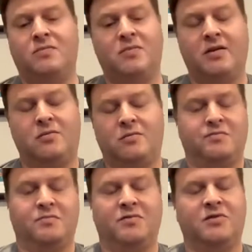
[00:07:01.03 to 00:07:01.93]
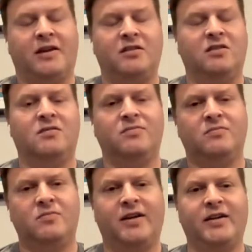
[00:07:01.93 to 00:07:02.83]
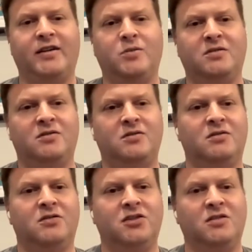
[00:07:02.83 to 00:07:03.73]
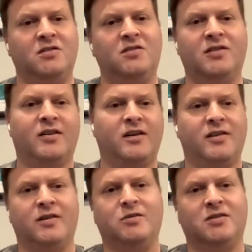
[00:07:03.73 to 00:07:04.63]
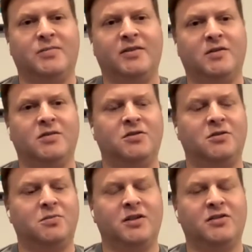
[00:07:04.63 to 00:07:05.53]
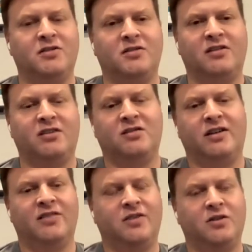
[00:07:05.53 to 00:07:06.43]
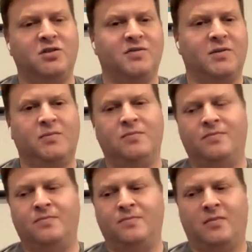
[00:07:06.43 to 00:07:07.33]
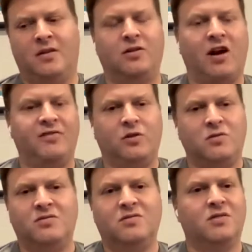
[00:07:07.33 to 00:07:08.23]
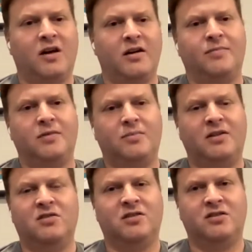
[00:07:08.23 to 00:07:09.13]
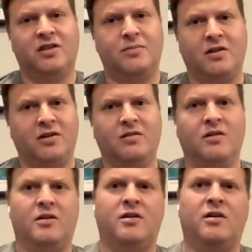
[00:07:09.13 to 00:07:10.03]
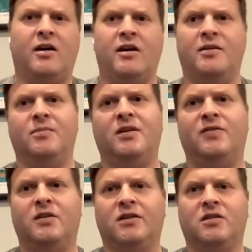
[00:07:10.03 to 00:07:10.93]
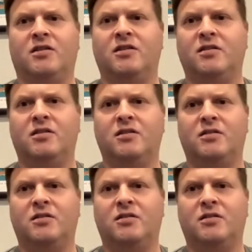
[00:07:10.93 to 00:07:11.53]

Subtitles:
It sounded like it should. It was coming from the two speakers. It sounds like if you do it from your iPhone, it's basically the same thing. If you click on